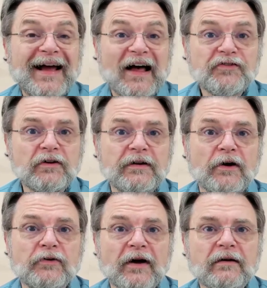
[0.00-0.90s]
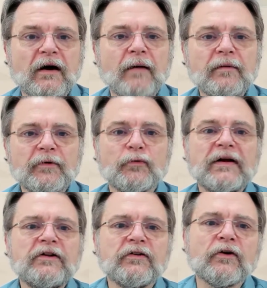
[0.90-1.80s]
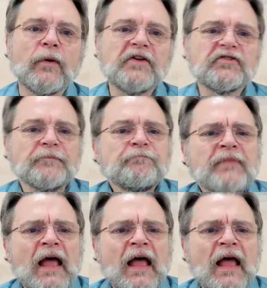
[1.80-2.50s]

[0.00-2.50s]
AskLeo.com. Let me read you the question.